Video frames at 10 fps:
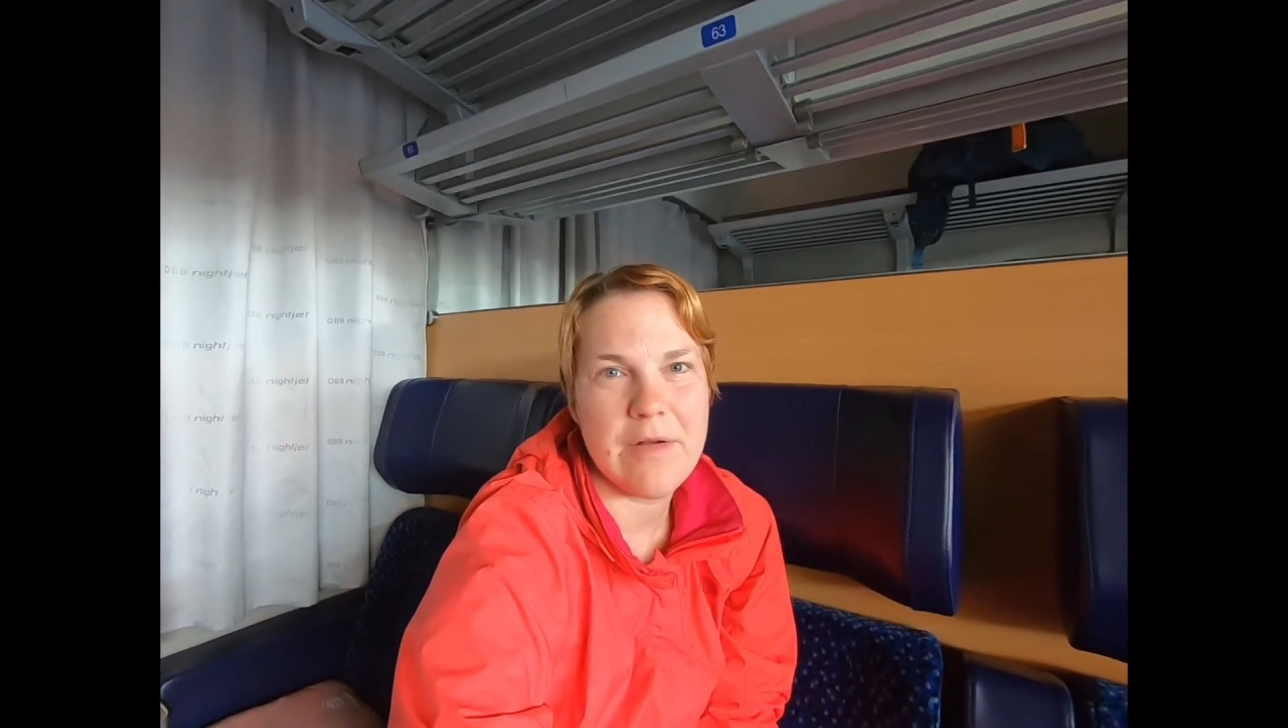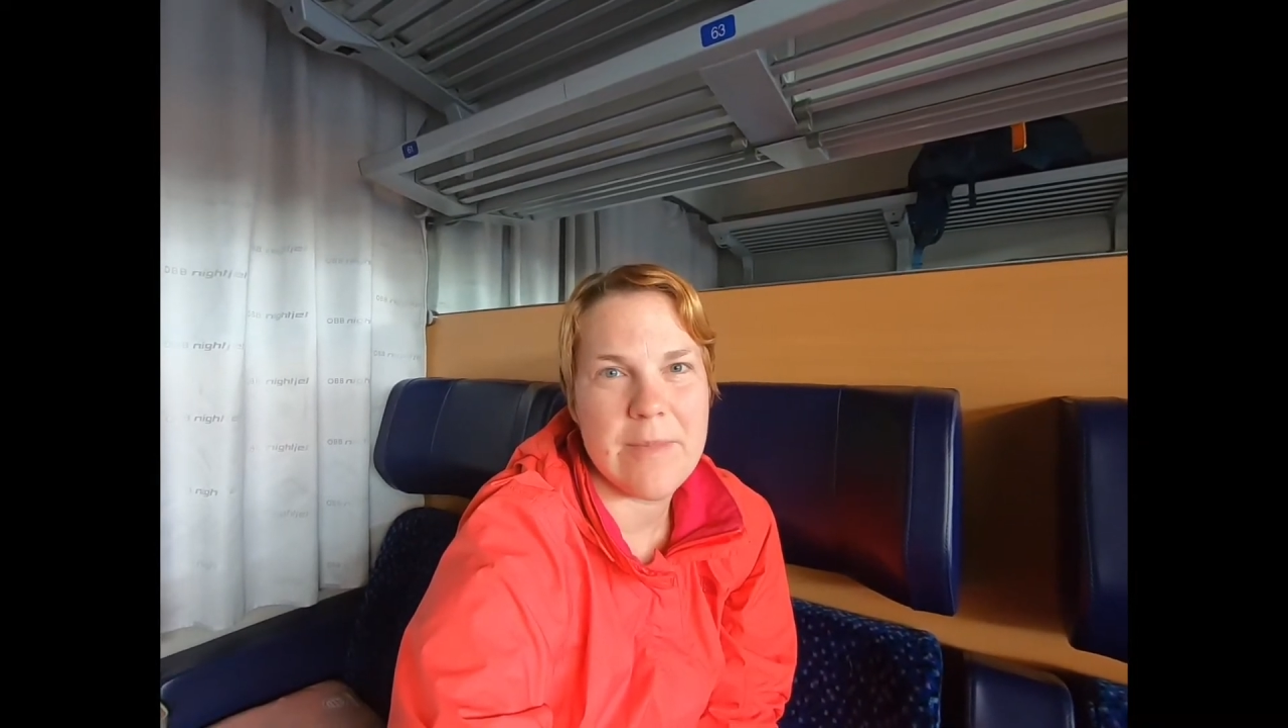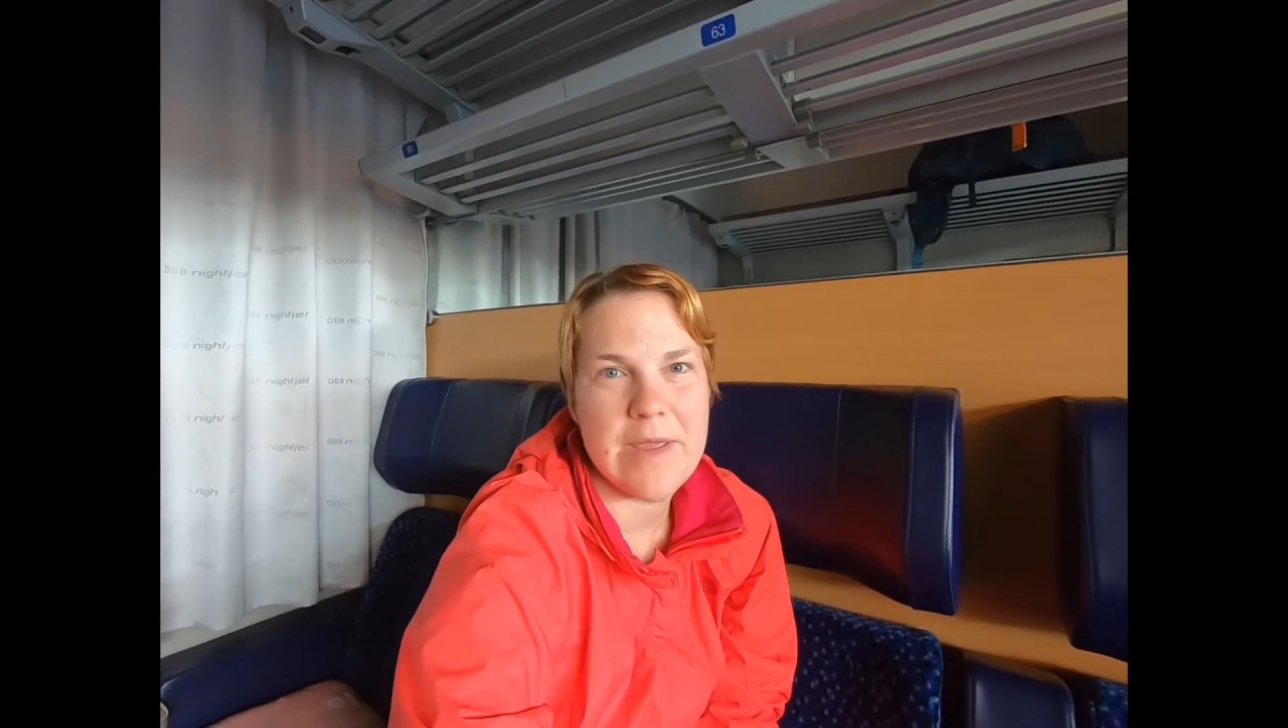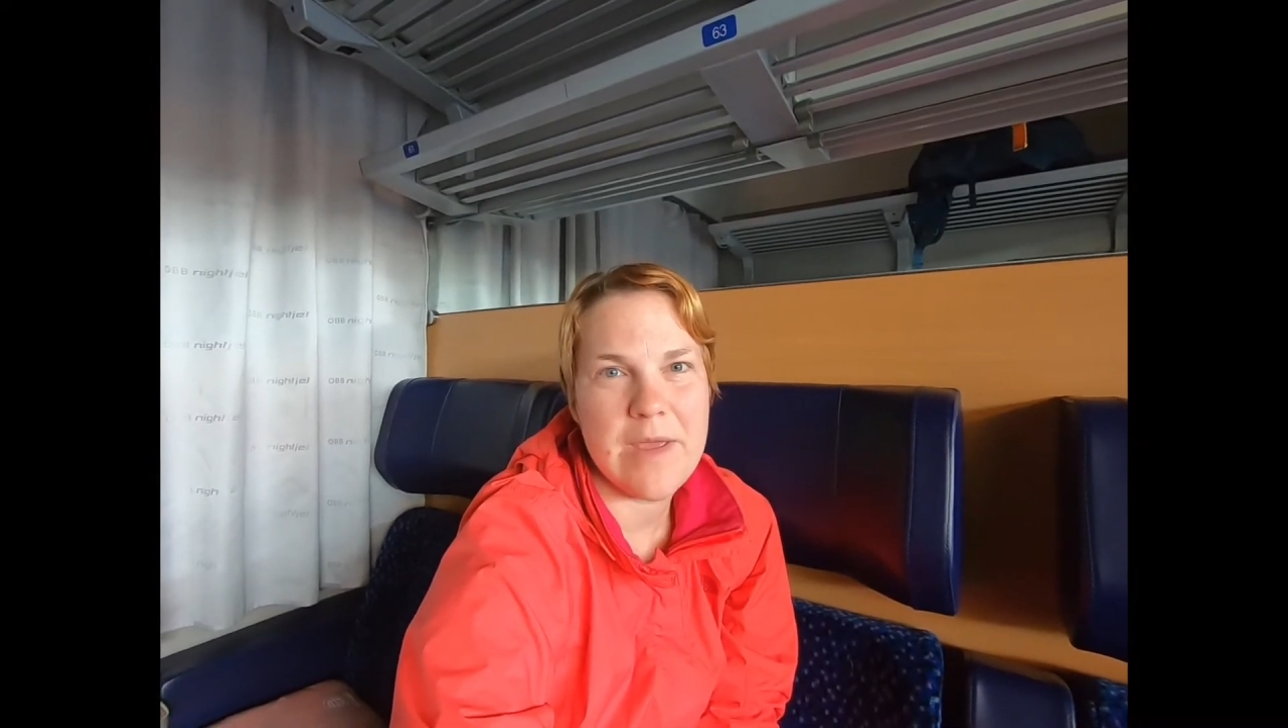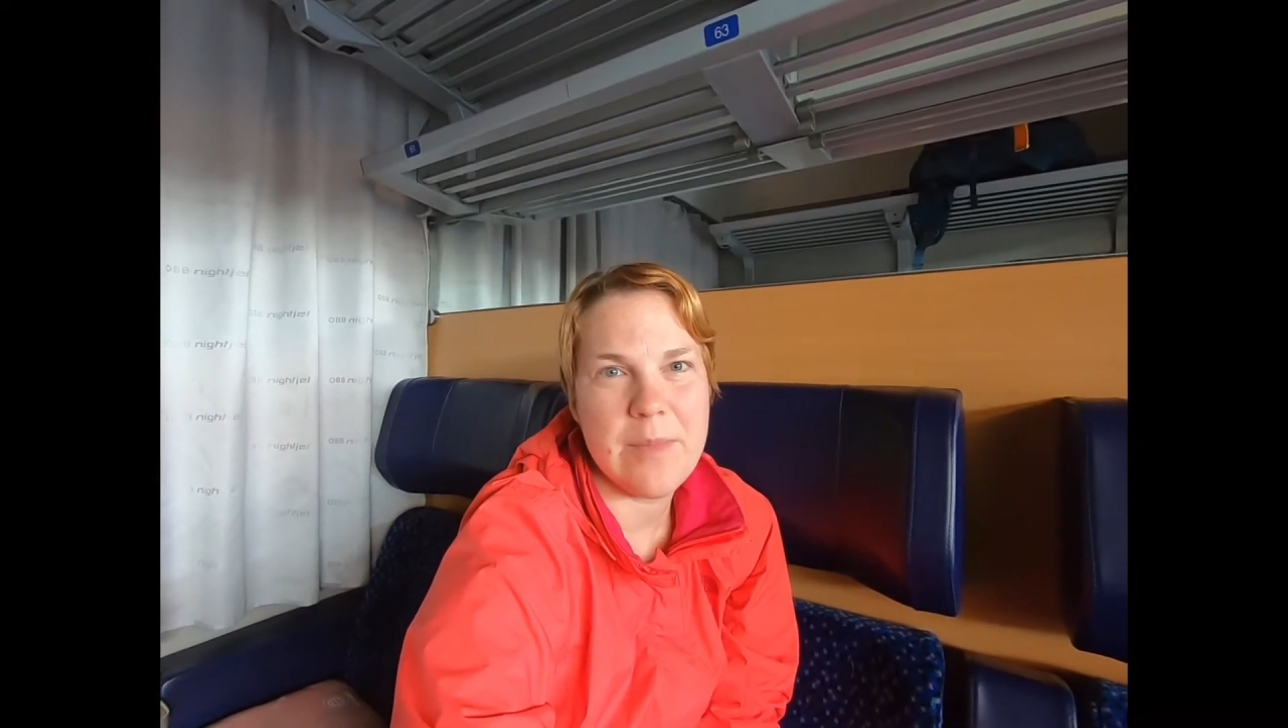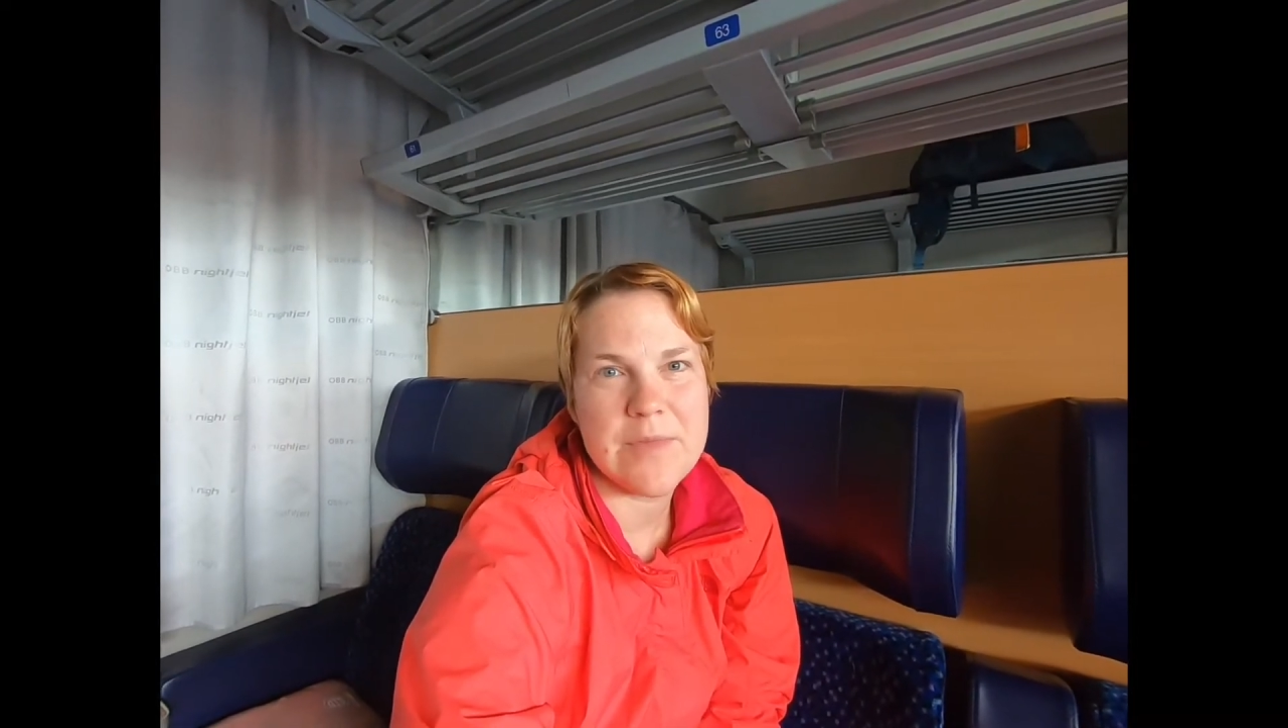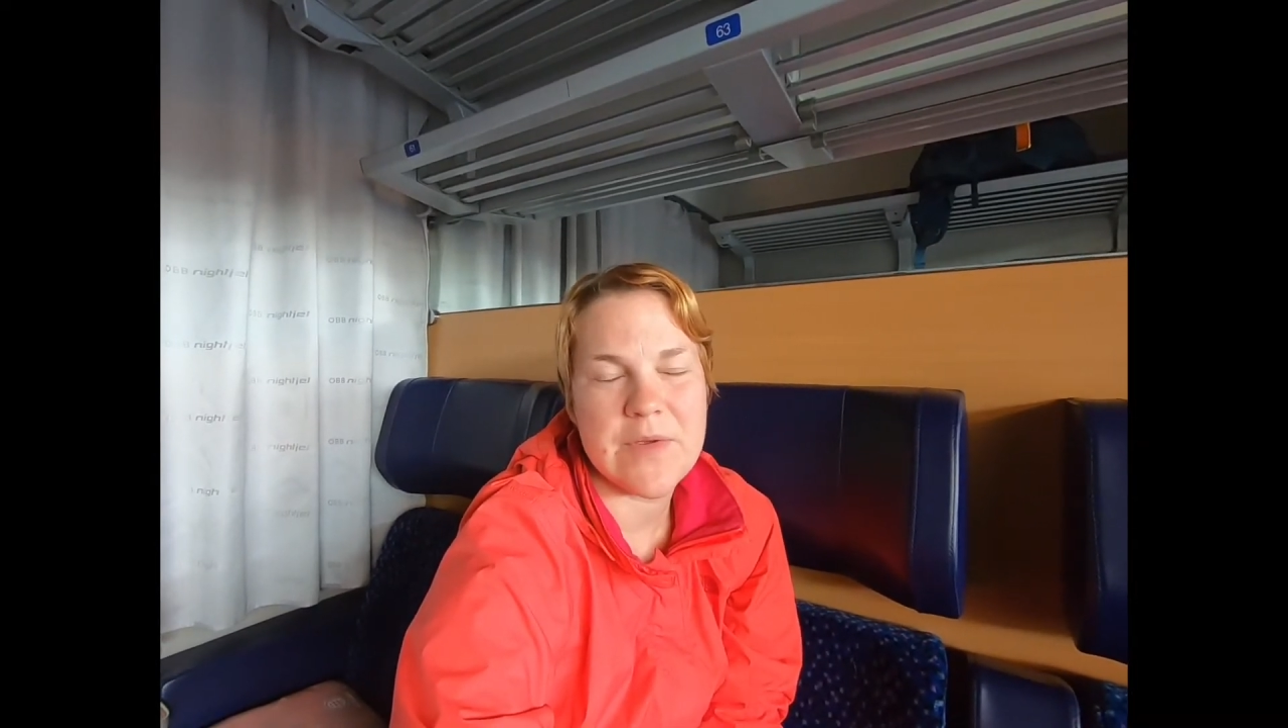or my hips